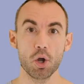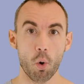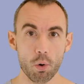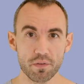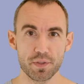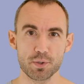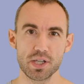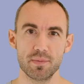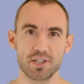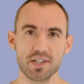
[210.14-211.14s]
all of those
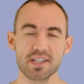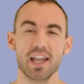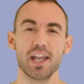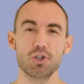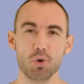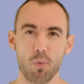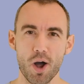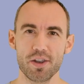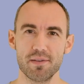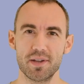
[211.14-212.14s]
images into
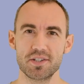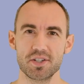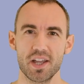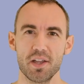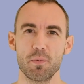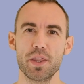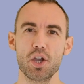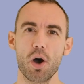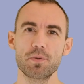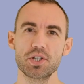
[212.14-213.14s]
one image, where the
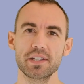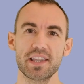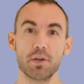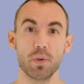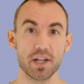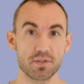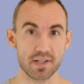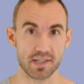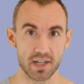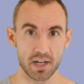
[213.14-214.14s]
object that we're
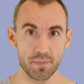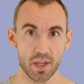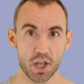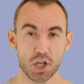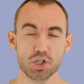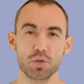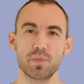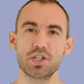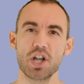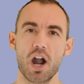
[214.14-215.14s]
interested in should be
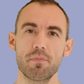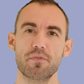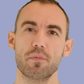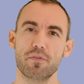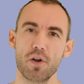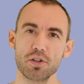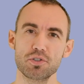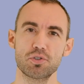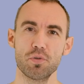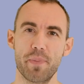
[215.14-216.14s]
sharp from front
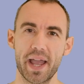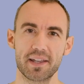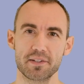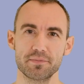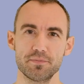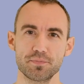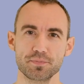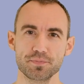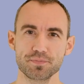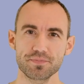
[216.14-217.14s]
to back.
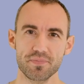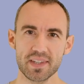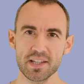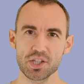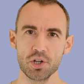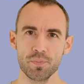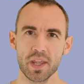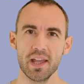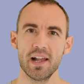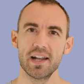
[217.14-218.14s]
So
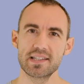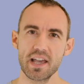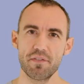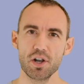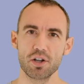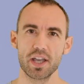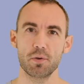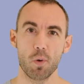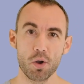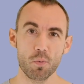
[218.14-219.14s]
let's have a look at
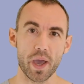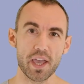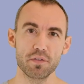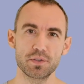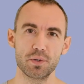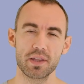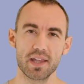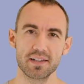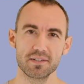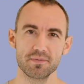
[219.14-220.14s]
one way of doing that.